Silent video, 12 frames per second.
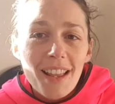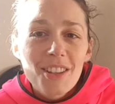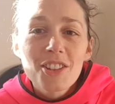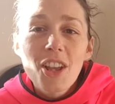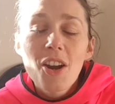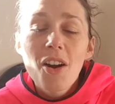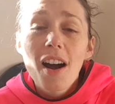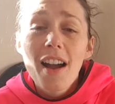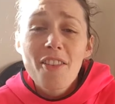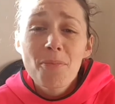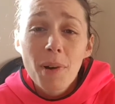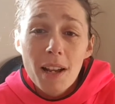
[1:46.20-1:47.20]
So
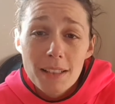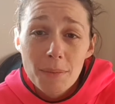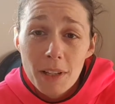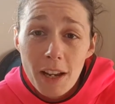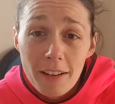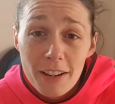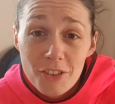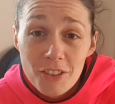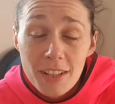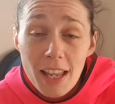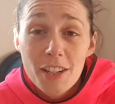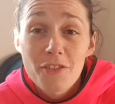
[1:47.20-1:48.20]
I've plucked up the courage to
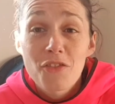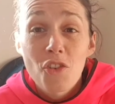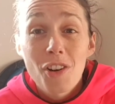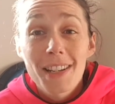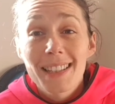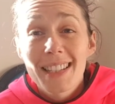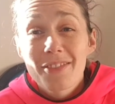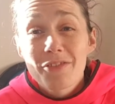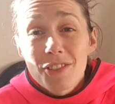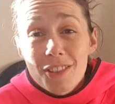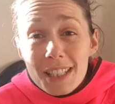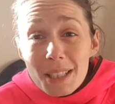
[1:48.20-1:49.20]
send for a
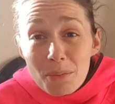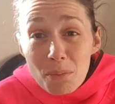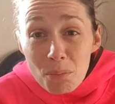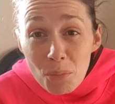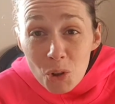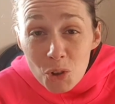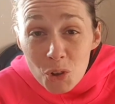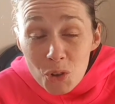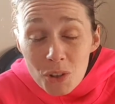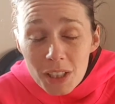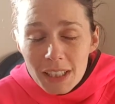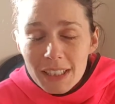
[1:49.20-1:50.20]
different
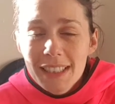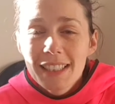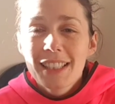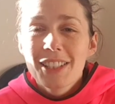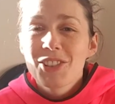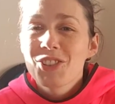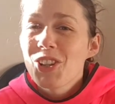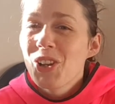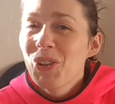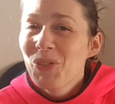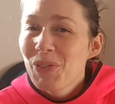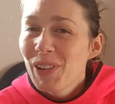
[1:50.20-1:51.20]
model. So
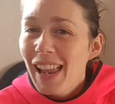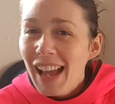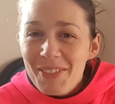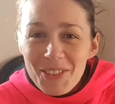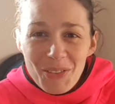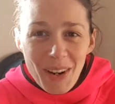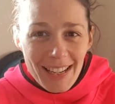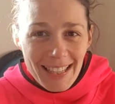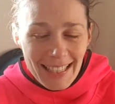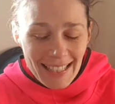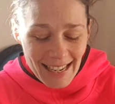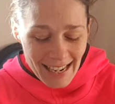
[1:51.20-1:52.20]
we'll have to wait
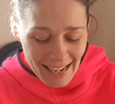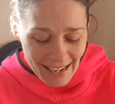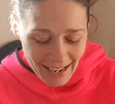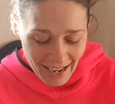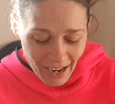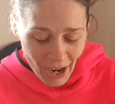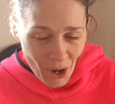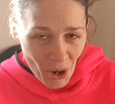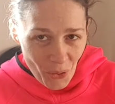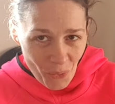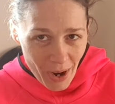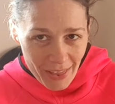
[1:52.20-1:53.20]
and see
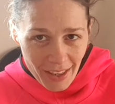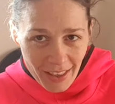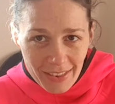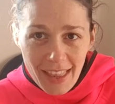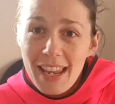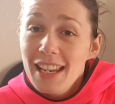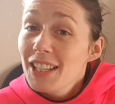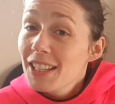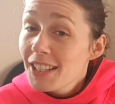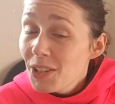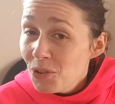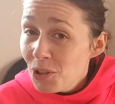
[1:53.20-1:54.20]
whether they
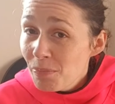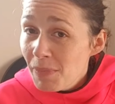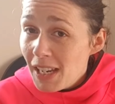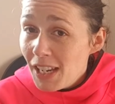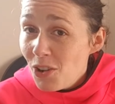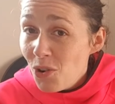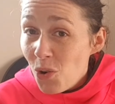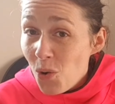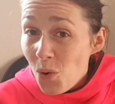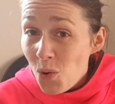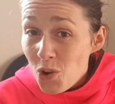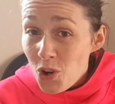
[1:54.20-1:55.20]
suit me
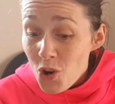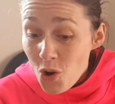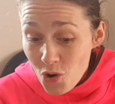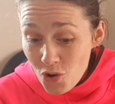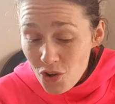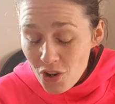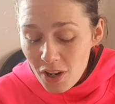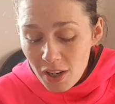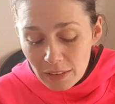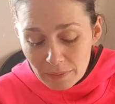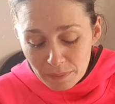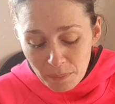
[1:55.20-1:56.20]
or not.
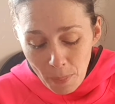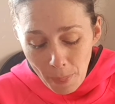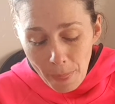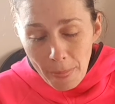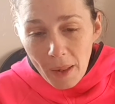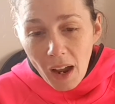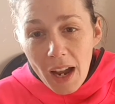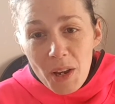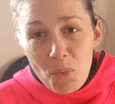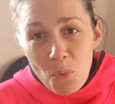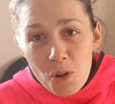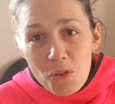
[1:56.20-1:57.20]
I
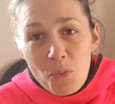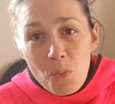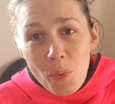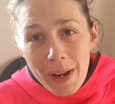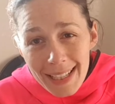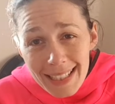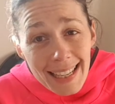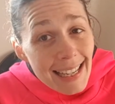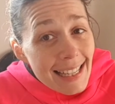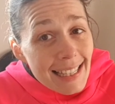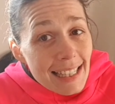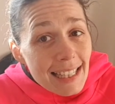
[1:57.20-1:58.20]
would have
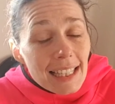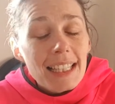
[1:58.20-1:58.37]
waited